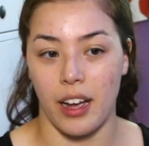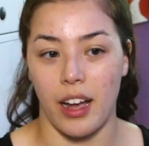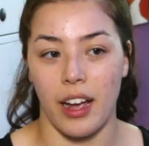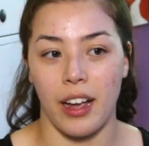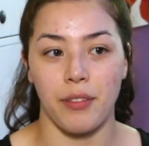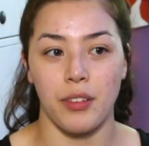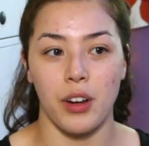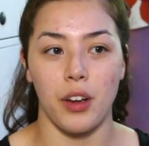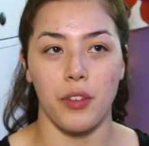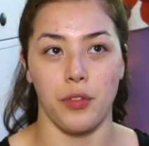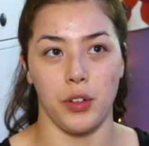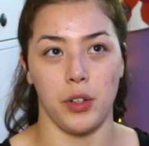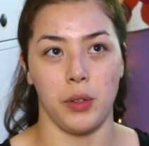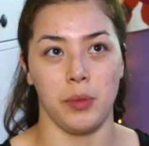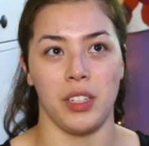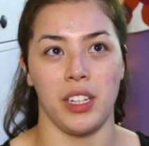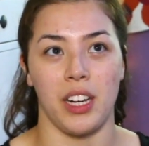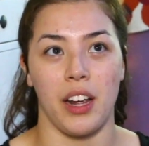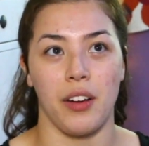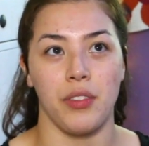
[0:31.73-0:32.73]
I have not
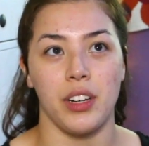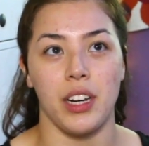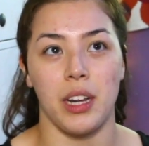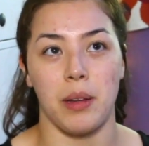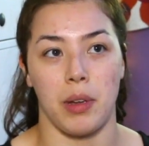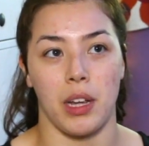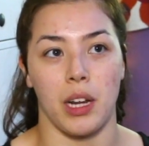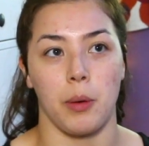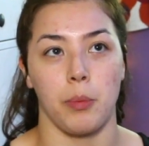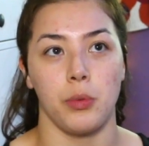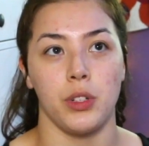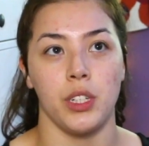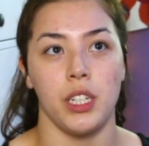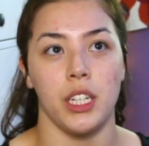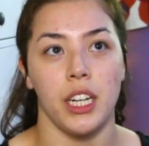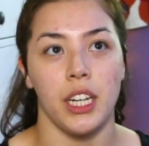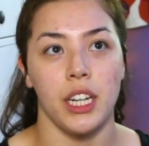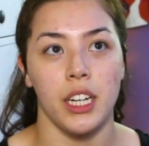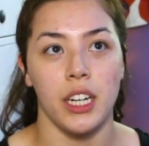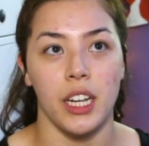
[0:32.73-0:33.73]
filmed an everyday makeup
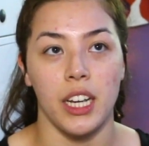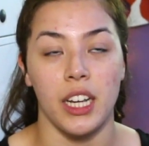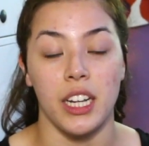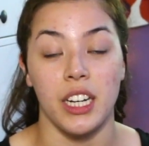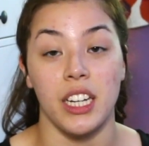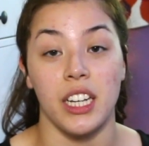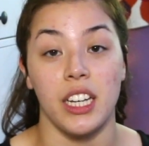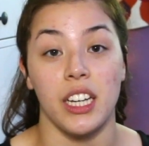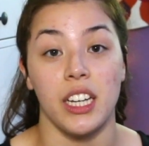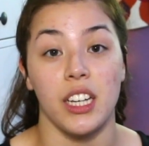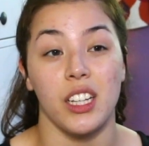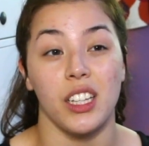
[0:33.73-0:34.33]
routine in